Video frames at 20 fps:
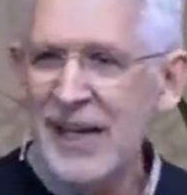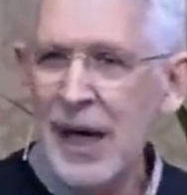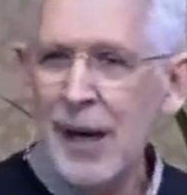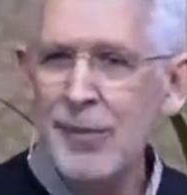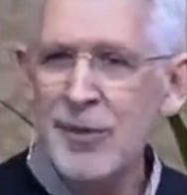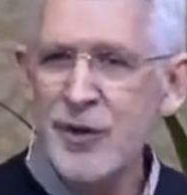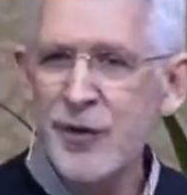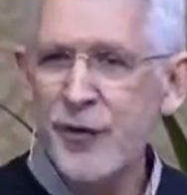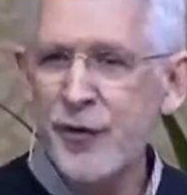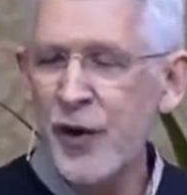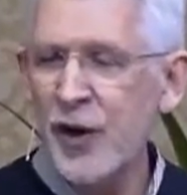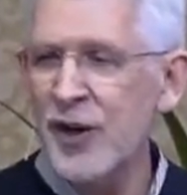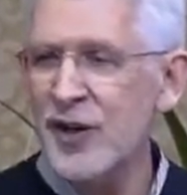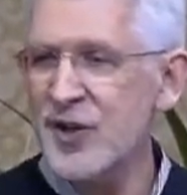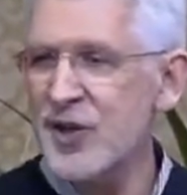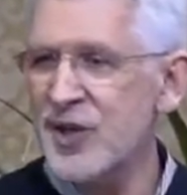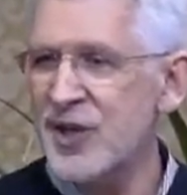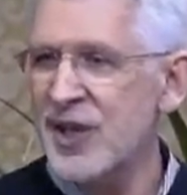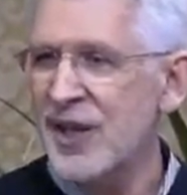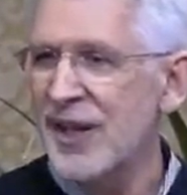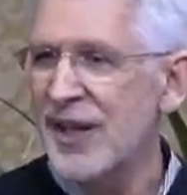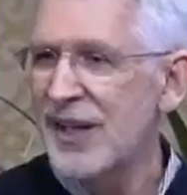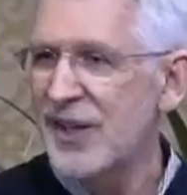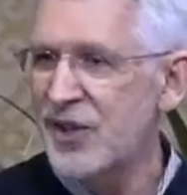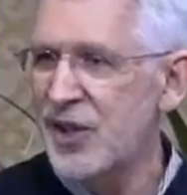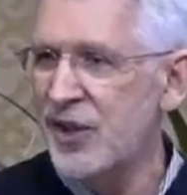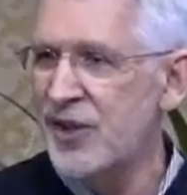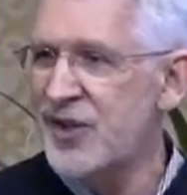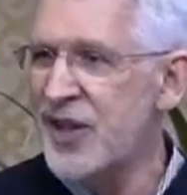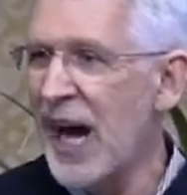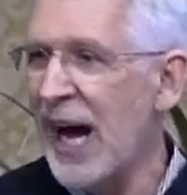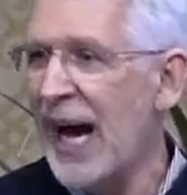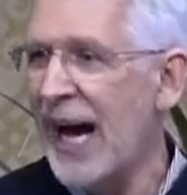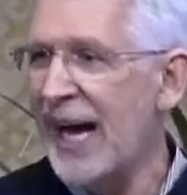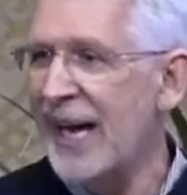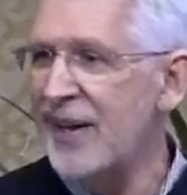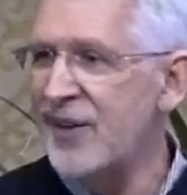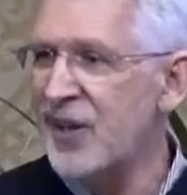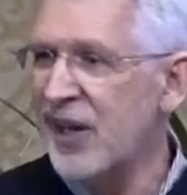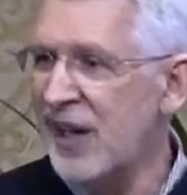comes first to
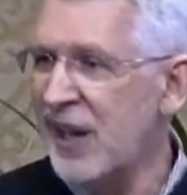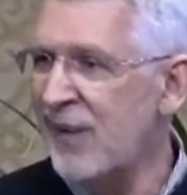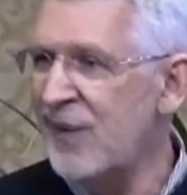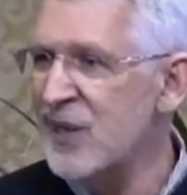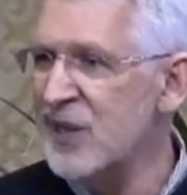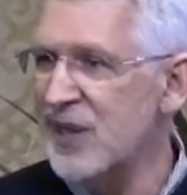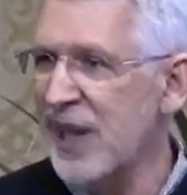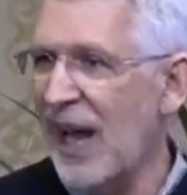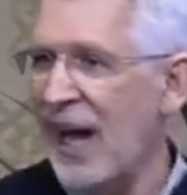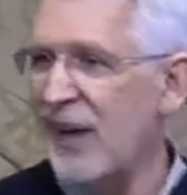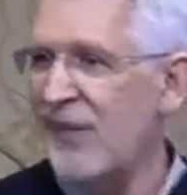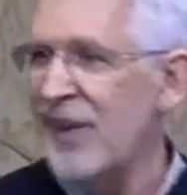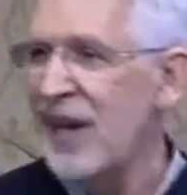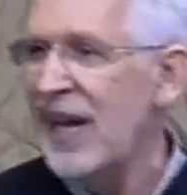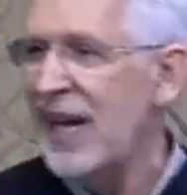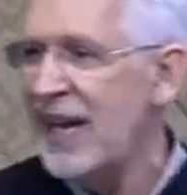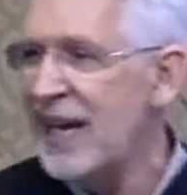die and to give his life,